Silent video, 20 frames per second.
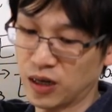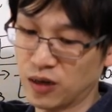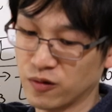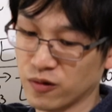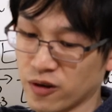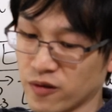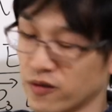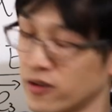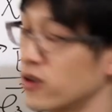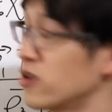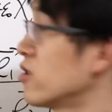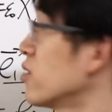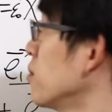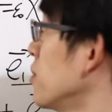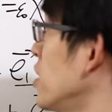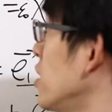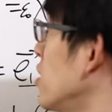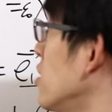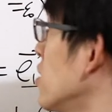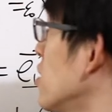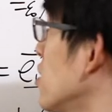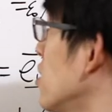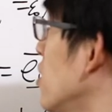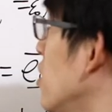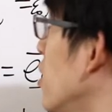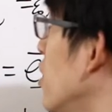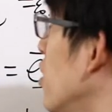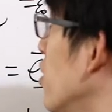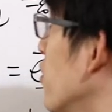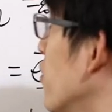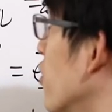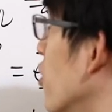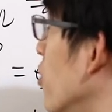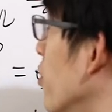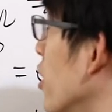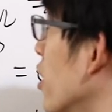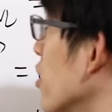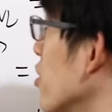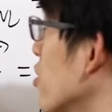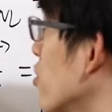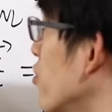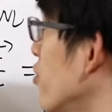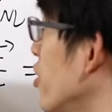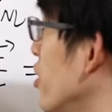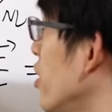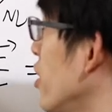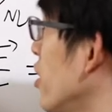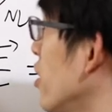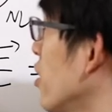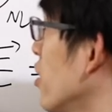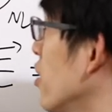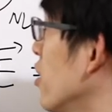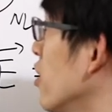Reverse means from omega 3,